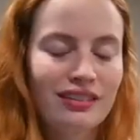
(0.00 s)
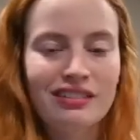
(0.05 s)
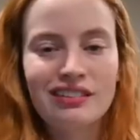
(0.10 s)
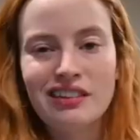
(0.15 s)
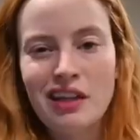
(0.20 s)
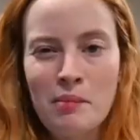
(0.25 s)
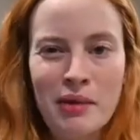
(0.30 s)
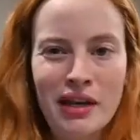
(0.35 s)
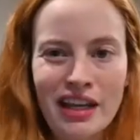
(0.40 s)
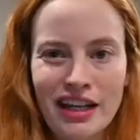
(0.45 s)

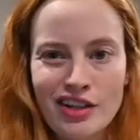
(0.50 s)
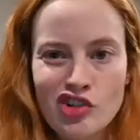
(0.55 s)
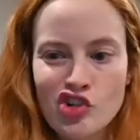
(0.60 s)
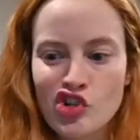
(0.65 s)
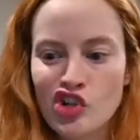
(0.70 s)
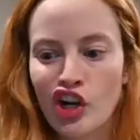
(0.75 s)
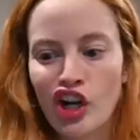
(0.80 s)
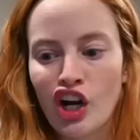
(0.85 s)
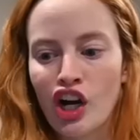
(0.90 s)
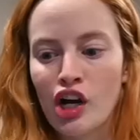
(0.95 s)
limiting
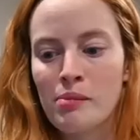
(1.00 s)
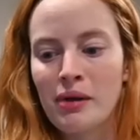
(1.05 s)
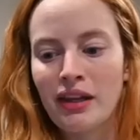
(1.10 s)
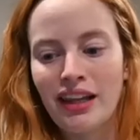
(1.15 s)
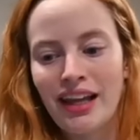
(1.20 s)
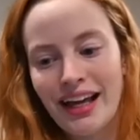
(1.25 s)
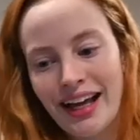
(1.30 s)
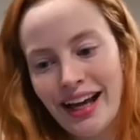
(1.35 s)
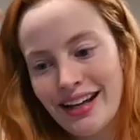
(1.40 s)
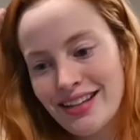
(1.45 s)
sugar, but
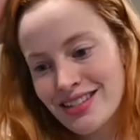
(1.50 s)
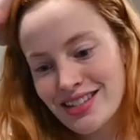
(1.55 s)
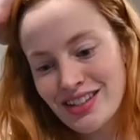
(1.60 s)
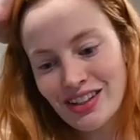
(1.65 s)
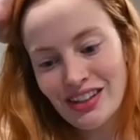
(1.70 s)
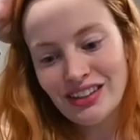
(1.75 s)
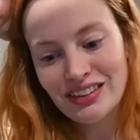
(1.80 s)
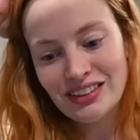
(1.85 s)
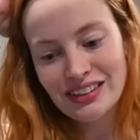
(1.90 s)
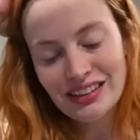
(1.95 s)
like I
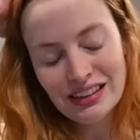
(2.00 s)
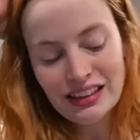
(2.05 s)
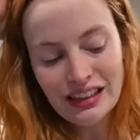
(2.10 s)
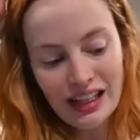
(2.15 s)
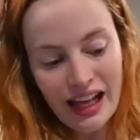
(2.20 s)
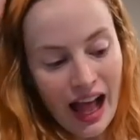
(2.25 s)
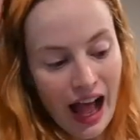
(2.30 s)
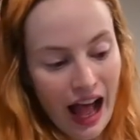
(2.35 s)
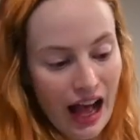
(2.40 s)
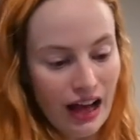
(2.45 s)
still
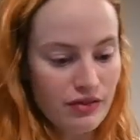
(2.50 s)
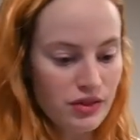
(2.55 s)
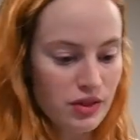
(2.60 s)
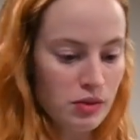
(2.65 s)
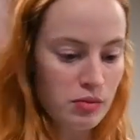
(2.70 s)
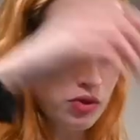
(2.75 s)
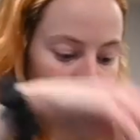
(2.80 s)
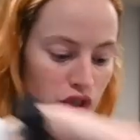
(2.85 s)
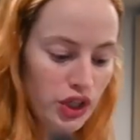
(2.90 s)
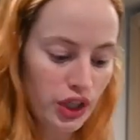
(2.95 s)
have
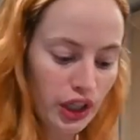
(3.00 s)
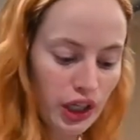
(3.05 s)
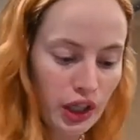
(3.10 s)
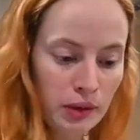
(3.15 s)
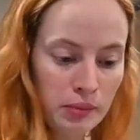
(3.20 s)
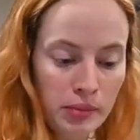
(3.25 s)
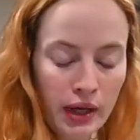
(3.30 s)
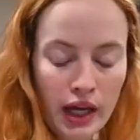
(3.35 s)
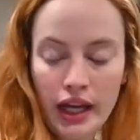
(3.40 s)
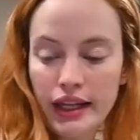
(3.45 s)
some
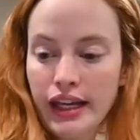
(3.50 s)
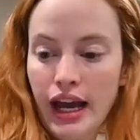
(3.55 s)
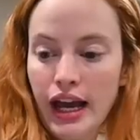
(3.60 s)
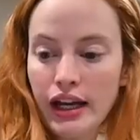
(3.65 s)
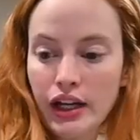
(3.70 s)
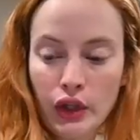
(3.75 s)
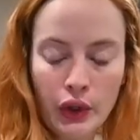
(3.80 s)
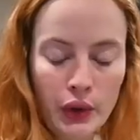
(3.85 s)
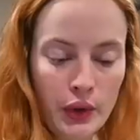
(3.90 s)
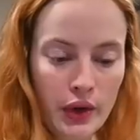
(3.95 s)
sugar, but yeah,
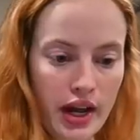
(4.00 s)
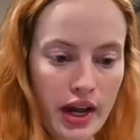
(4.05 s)
gluten